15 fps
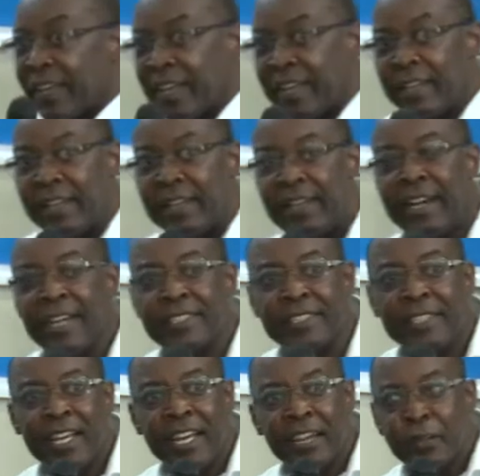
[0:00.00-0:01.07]
then as
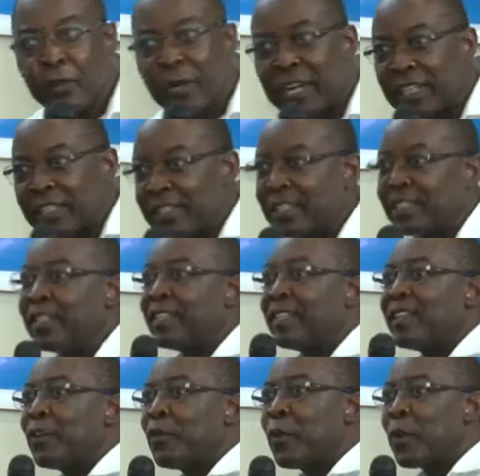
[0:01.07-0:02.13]
health workers, eh,
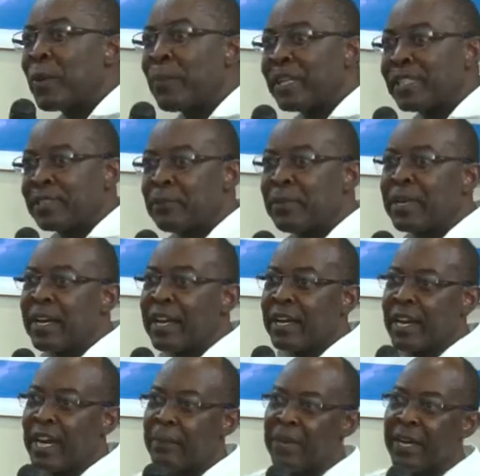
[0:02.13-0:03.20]
we must
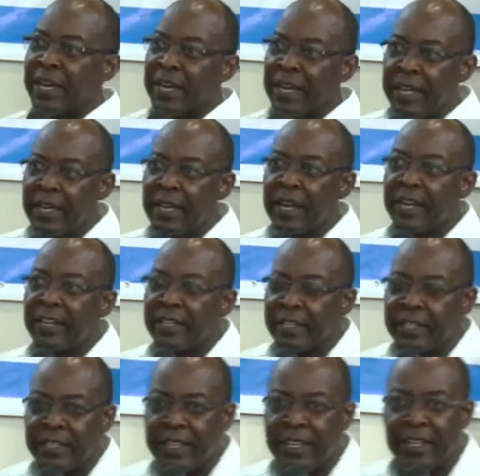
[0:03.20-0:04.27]
come again and
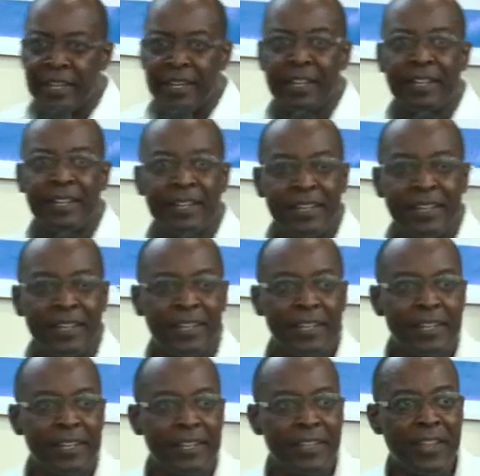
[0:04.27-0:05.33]
tell
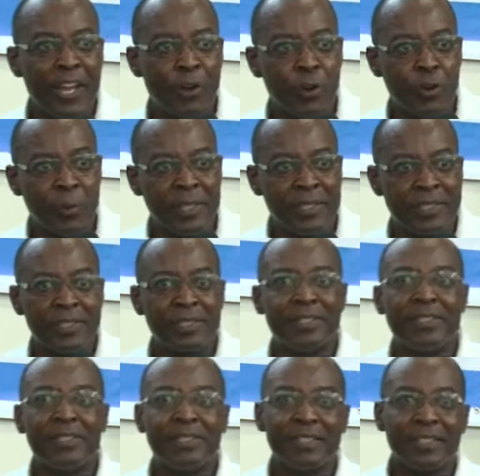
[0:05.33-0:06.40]
the
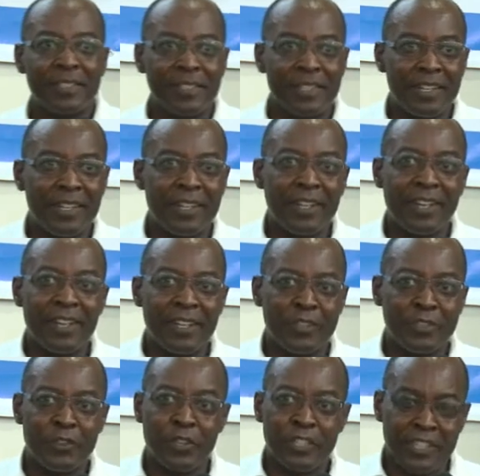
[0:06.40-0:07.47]
economies in a
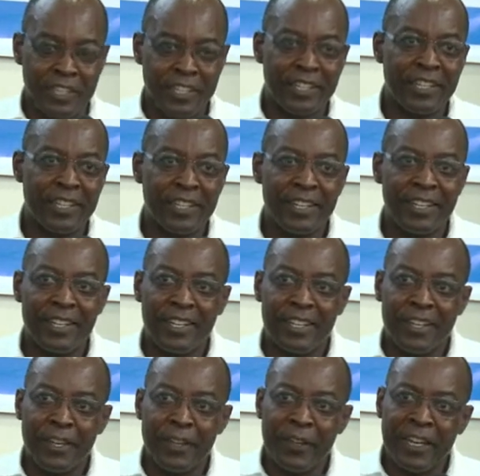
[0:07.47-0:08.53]
treasury
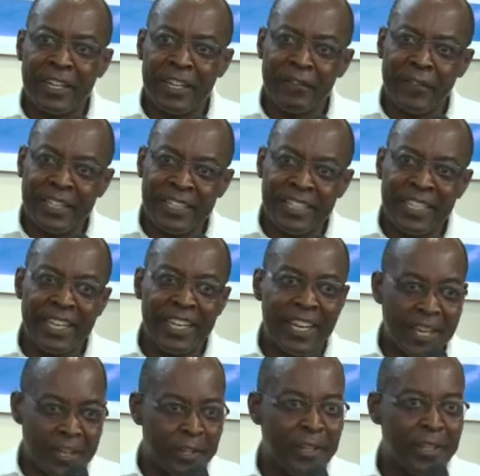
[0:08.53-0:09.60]
that investing in
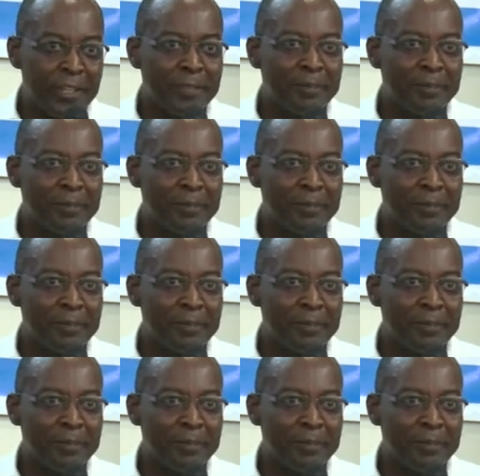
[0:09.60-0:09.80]
health